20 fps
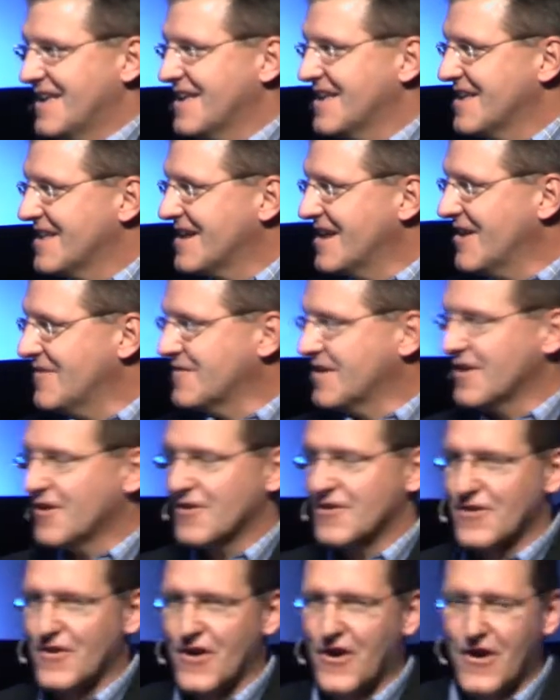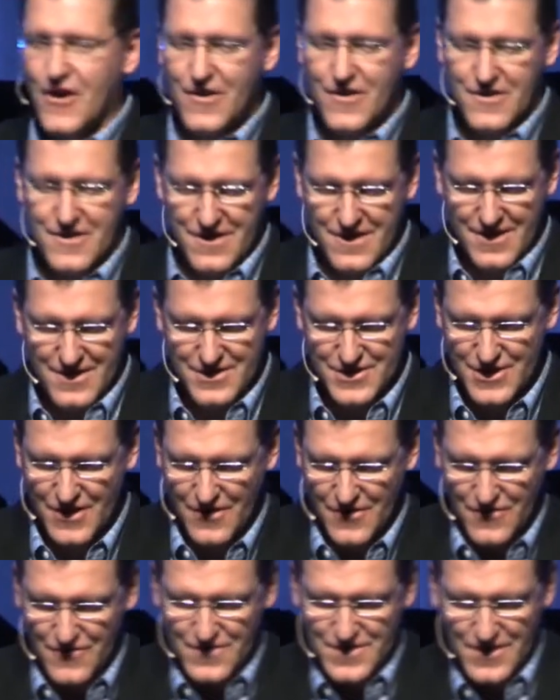love to hear your heart
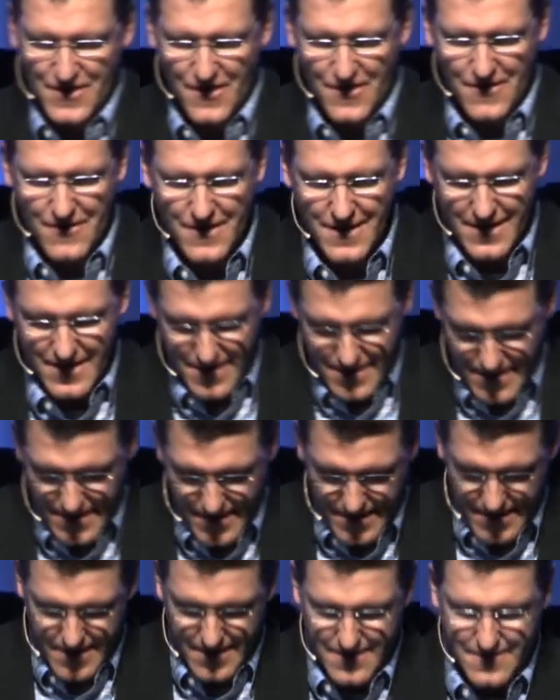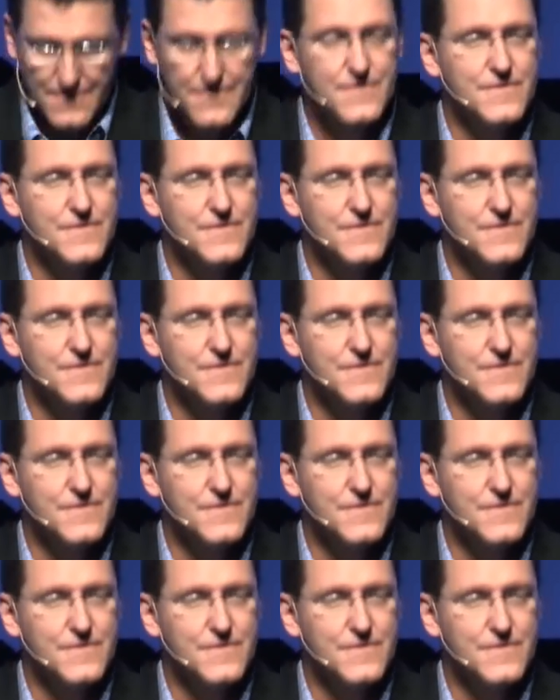shared through song. Uh,